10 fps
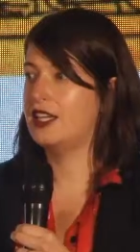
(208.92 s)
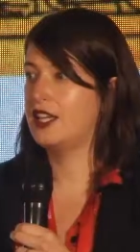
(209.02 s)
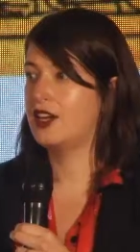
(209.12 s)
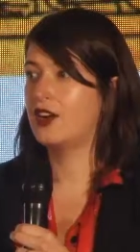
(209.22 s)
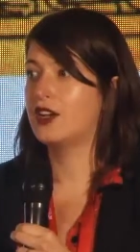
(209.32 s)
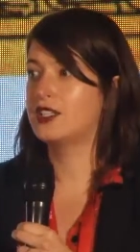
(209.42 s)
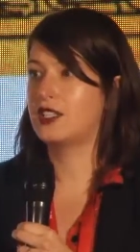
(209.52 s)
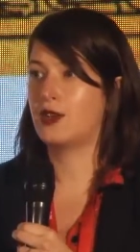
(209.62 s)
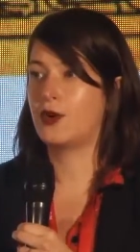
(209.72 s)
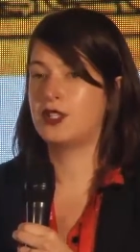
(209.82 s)
Key here is
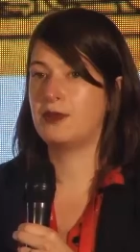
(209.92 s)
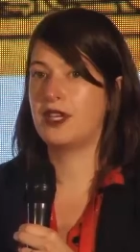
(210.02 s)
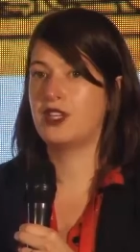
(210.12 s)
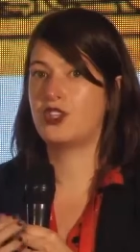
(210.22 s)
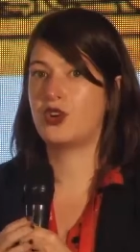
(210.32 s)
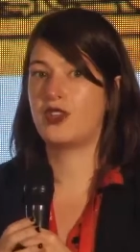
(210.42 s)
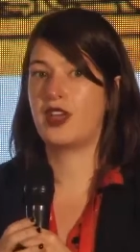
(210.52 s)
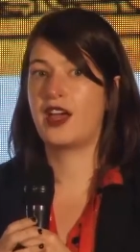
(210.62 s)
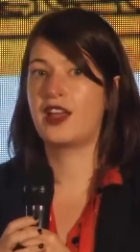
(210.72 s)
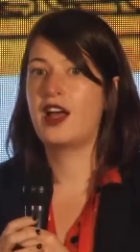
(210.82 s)
always making sure
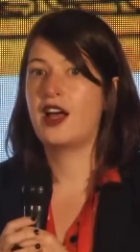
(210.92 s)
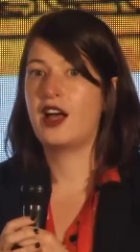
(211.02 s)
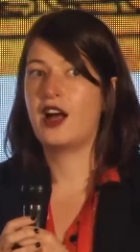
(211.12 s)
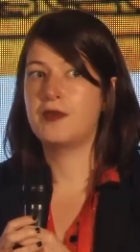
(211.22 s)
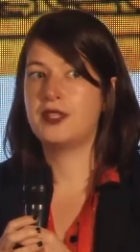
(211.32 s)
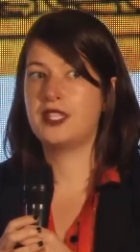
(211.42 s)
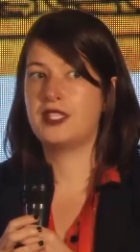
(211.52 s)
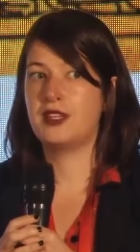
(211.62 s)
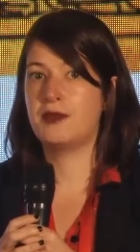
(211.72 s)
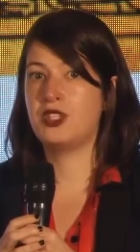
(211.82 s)
that the
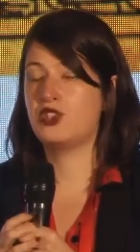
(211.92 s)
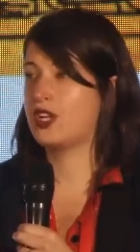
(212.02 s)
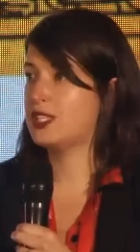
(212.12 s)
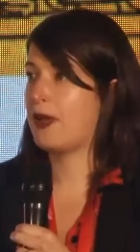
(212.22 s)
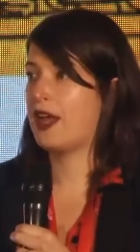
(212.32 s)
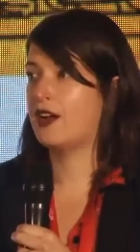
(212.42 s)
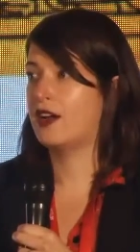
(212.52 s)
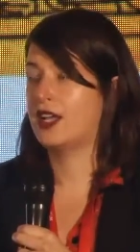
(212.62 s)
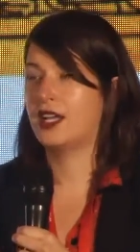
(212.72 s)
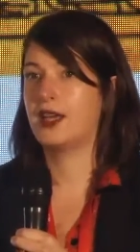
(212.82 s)
system is
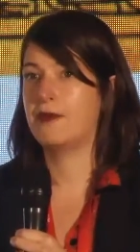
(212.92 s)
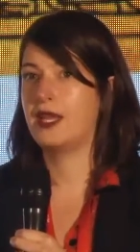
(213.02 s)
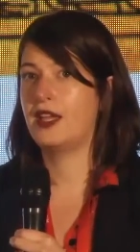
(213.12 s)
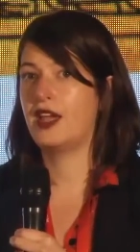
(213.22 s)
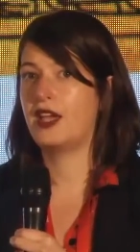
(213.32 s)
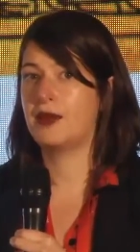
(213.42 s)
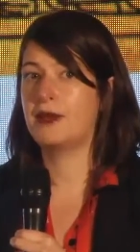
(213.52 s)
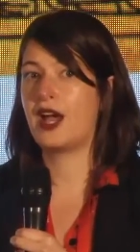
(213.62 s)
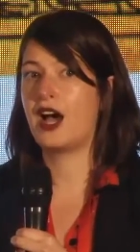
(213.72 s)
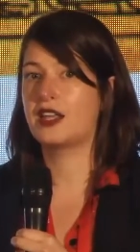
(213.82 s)
transparent and can be
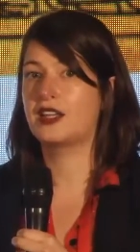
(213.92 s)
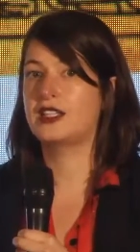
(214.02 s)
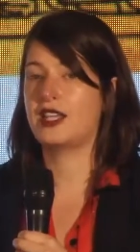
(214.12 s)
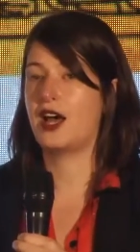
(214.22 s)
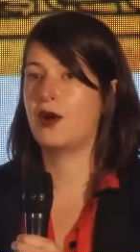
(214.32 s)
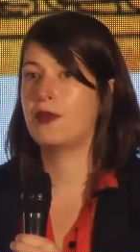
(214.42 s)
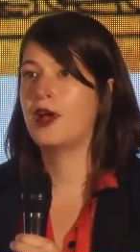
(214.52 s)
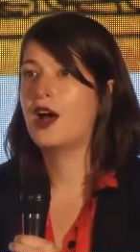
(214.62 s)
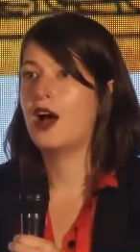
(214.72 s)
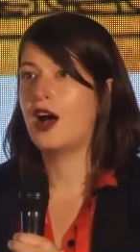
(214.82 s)
audited to help
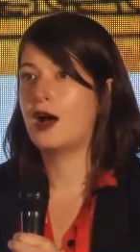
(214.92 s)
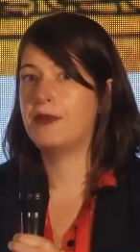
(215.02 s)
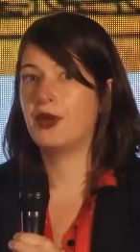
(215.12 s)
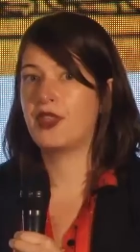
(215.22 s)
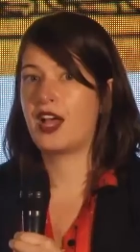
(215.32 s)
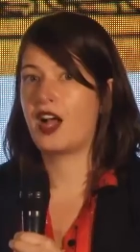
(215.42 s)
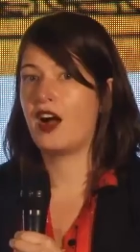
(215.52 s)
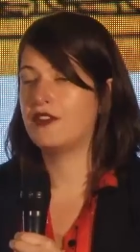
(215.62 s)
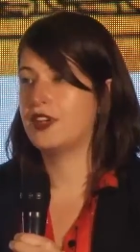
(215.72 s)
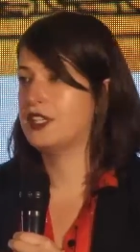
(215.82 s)
build that
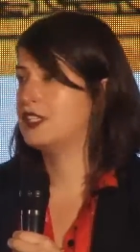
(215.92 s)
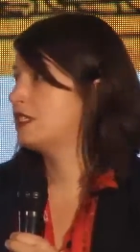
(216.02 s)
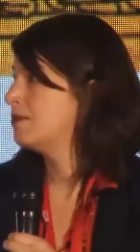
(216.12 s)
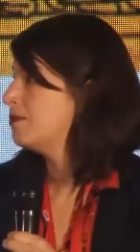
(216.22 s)
confidence.